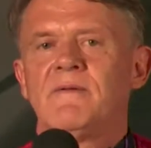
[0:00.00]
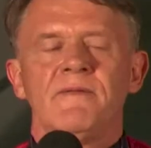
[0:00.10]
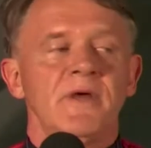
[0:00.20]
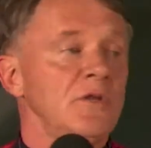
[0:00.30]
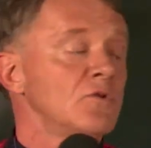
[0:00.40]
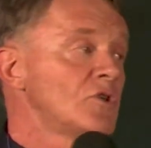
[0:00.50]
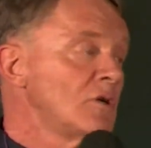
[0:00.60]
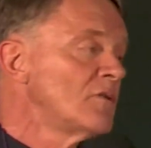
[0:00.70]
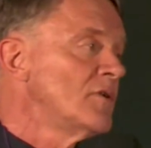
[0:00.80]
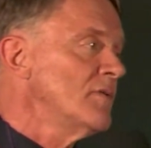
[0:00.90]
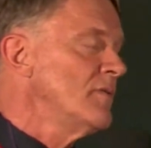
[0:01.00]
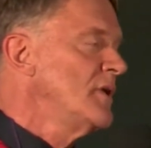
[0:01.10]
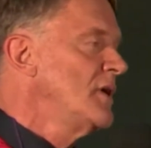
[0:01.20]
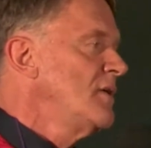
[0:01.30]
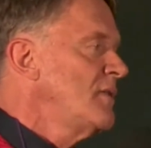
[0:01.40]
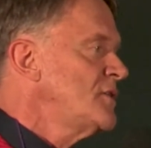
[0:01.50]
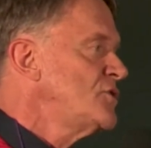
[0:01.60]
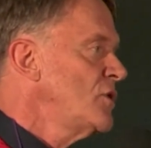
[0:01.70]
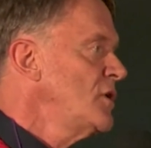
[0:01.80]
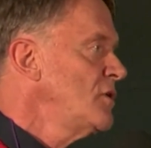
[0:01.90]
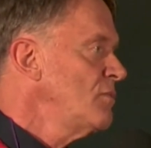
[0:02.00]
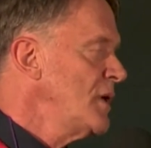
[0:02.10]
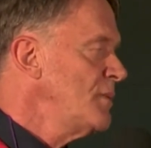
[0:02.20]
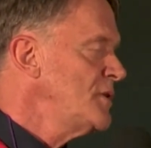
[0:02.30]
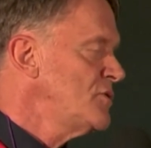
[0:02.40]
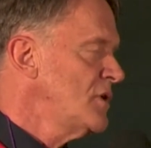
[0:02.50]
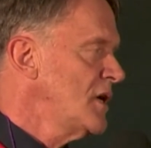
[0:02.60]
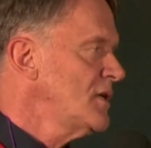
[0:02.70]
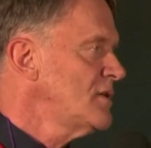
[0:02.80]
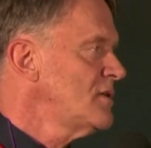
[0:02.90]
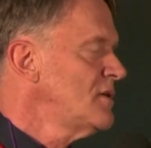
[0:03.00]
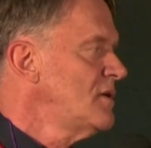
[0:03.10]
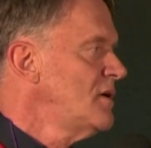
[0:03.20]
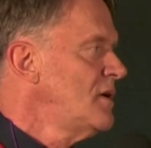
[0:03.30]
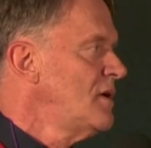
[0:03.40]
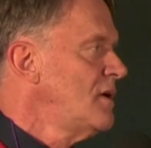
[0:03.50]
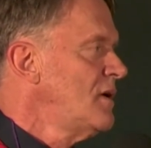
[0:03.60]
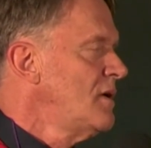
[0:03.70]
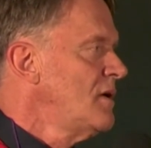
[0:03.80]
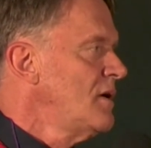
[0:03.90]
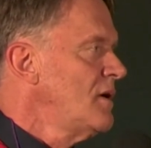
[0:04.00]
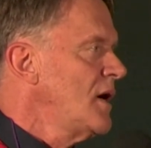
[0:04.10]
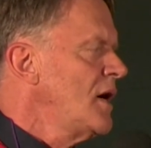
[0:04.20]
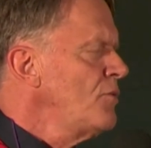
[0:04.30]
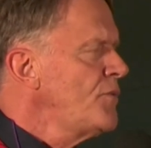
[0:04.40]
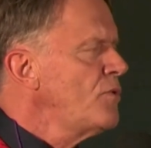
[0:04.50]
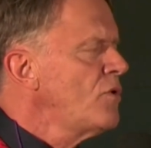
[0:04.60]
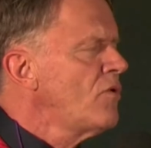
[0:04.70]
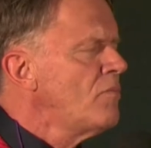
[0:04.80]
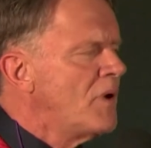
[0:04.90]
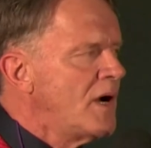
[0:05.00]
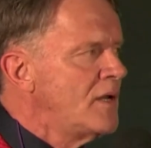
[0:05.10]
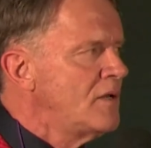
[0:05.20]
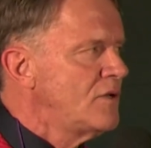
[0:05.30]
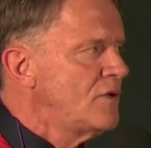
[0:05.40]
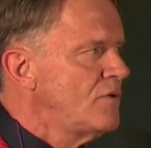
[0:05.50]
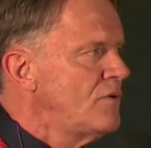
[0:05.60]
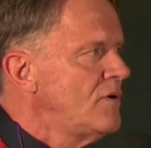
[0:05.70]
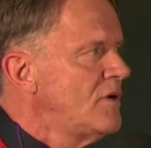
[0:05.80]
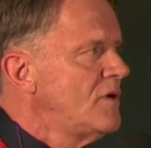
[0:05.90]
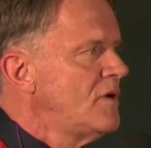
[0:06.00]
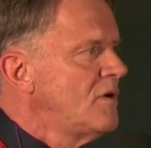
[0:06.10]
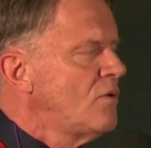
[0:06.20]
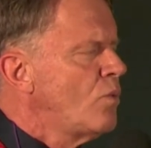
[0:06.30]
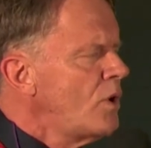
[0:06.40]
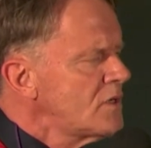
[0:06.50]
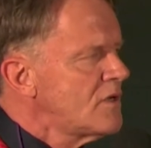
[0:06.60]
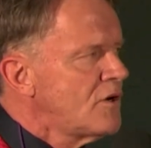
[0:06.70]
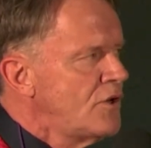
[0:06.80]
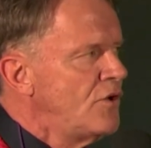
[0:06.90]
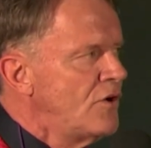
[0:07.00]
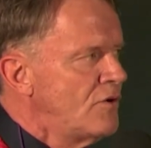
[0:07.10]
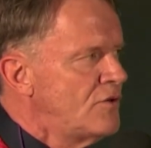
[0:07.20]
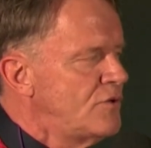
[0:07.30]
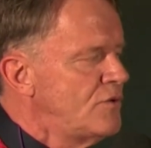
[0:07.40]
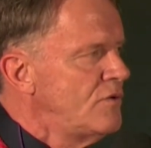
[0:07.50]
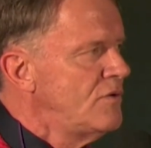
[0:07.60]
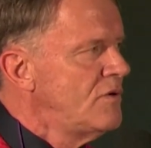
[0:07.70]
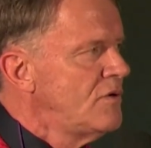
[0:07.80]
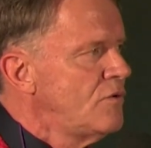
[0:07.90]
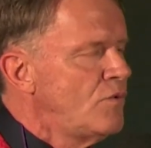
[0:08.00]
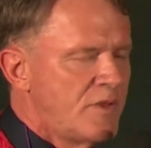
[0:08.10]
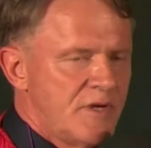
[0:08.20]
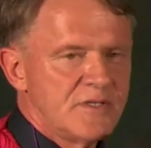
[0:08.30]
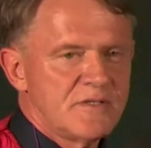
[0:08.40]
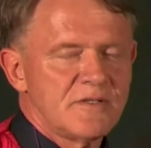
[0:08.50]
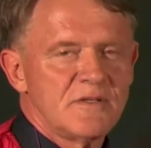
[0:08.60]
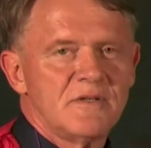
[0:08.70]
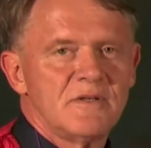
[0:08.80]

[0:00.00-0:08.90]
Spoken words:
and your children that join you maybe tonight, I hope they will remind you, what are you going to do with this?